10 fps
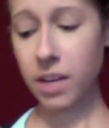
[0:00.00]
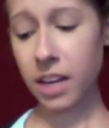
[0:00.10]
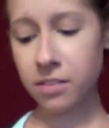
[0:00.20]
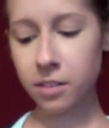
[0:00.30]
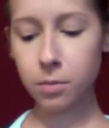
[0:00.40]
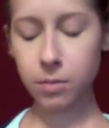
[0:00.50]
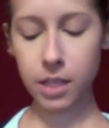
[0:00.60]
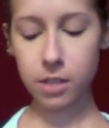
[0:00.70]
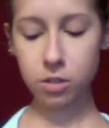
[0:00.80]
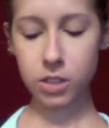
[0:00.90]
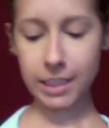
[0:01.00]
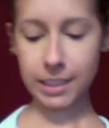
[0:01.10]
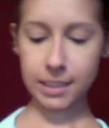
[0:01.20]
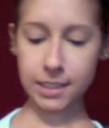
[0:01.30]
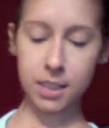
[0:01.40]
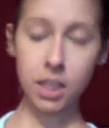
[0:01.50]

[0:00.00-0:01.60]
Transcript: favorite blush is